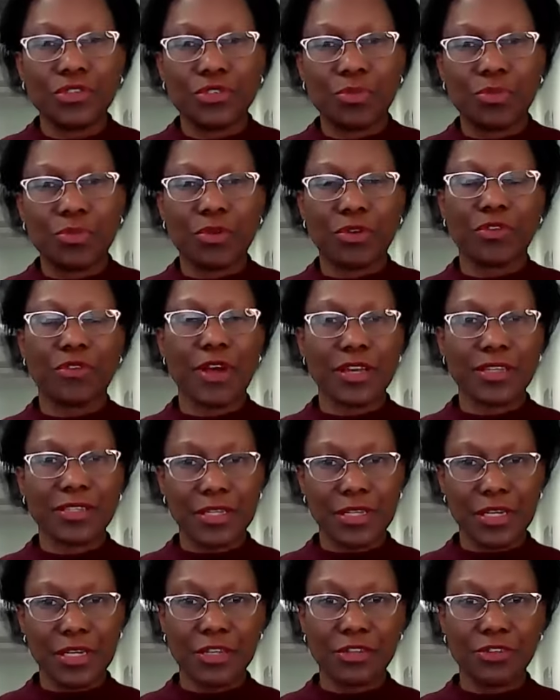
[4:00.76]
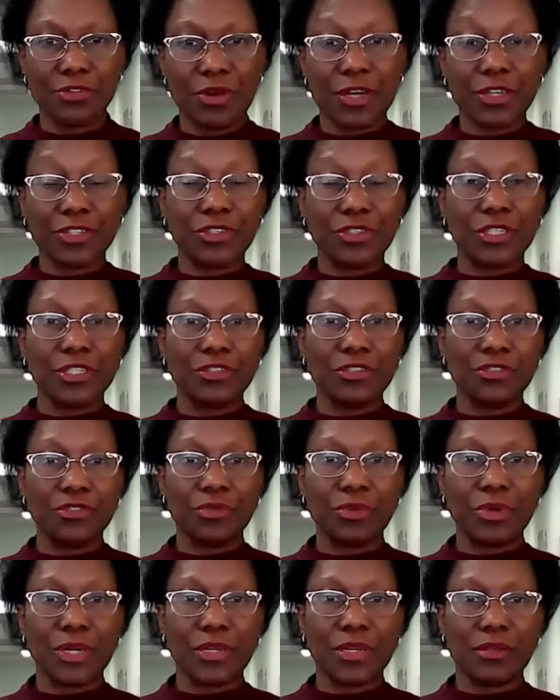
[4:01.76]
you to procrastinate to actually
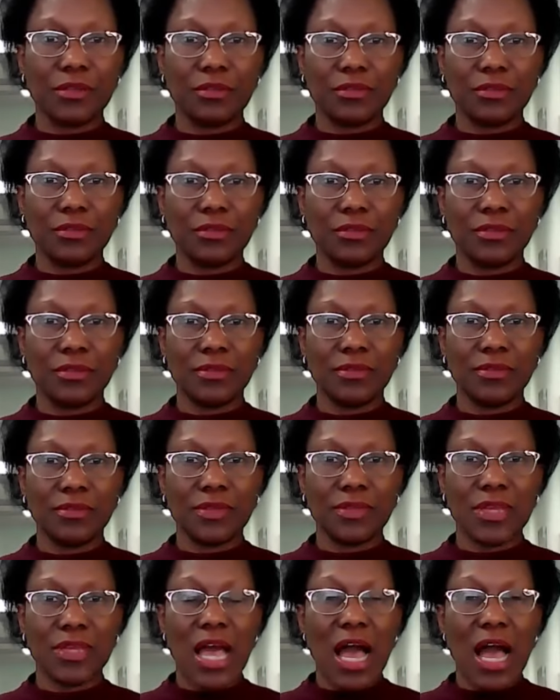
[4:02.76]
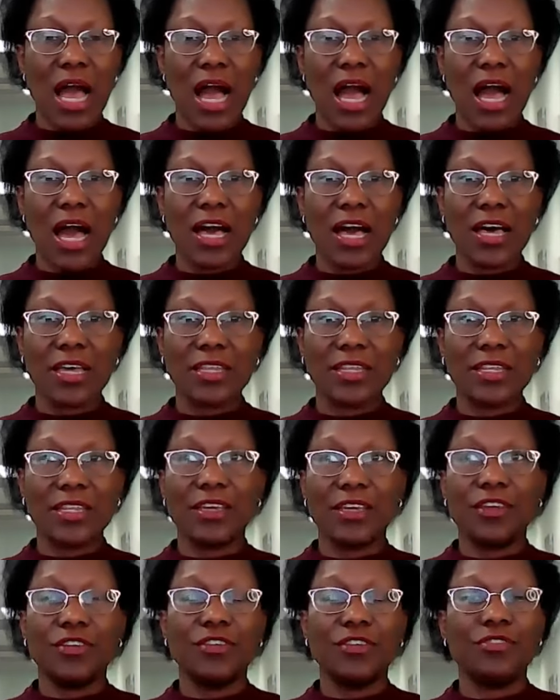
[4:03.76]
do it? And
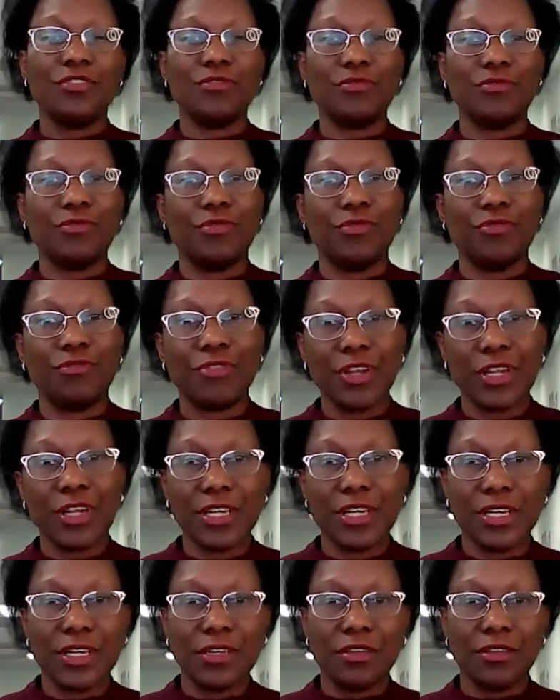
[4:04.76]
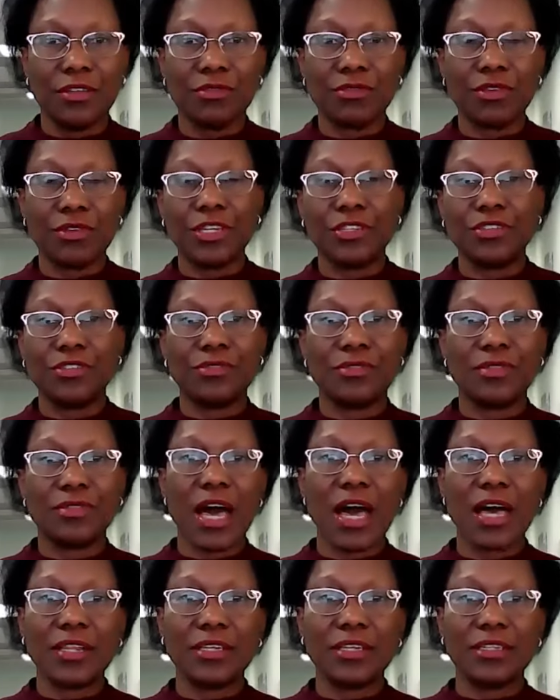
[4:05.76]
you really look into
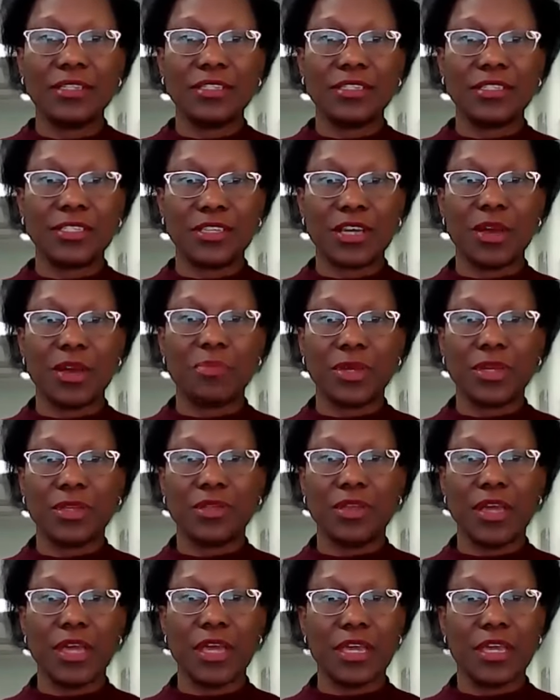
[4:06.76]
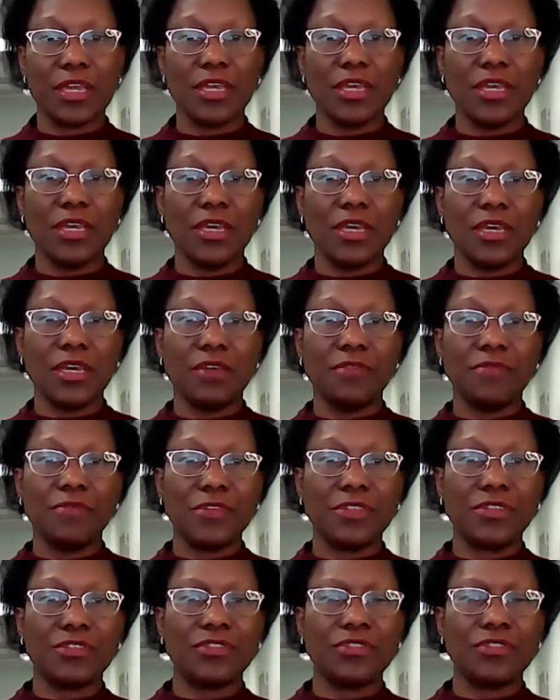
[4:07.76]
that and determine, hey, if
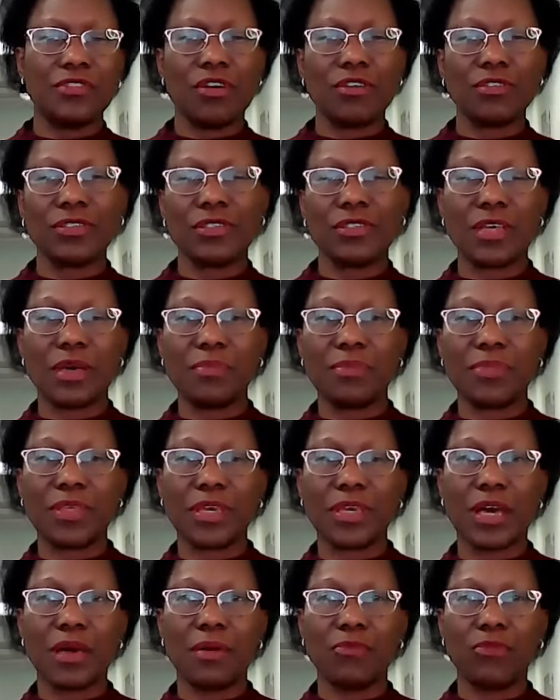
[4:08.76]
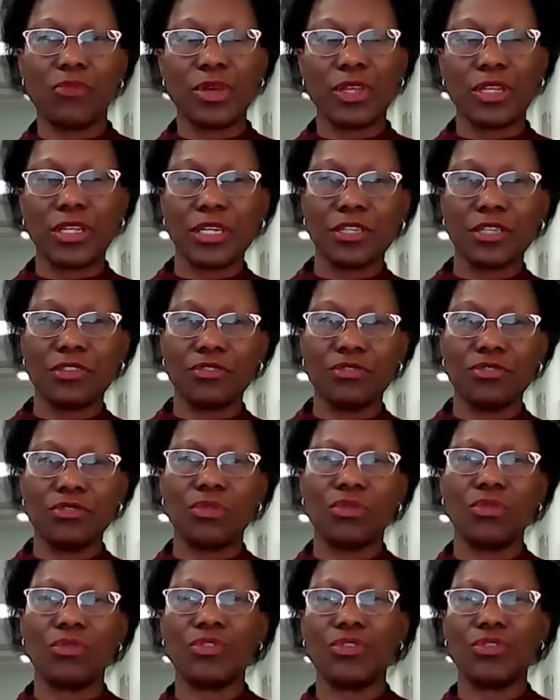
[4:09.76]
it's not something I'm willing
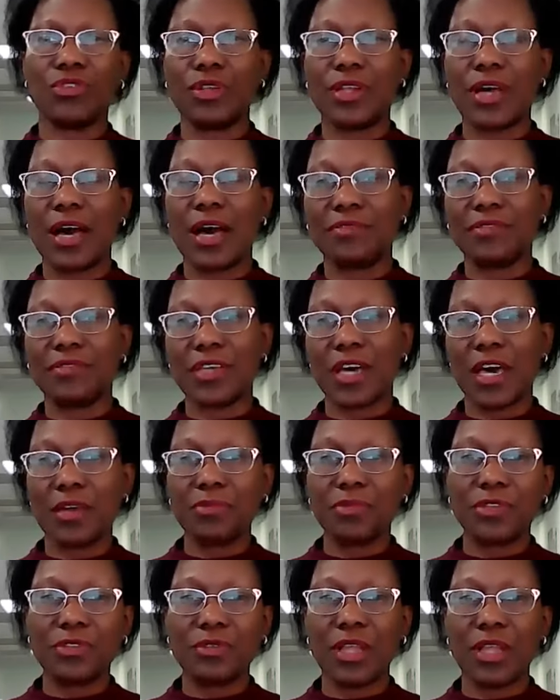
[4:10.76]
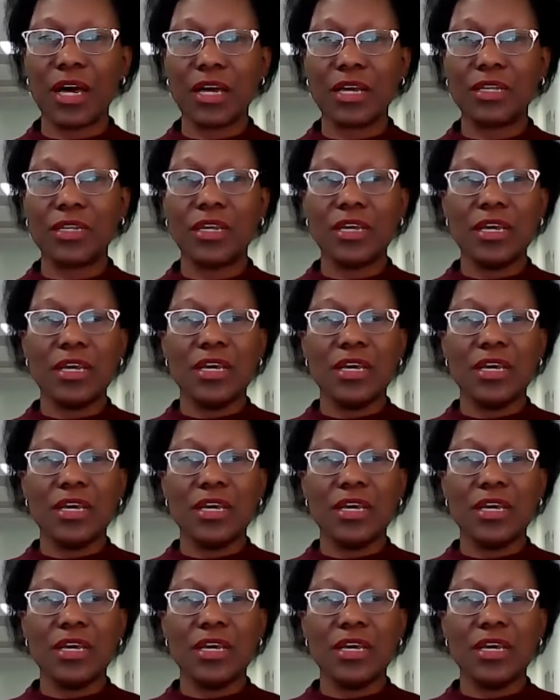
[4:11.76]
or don't have time to learn,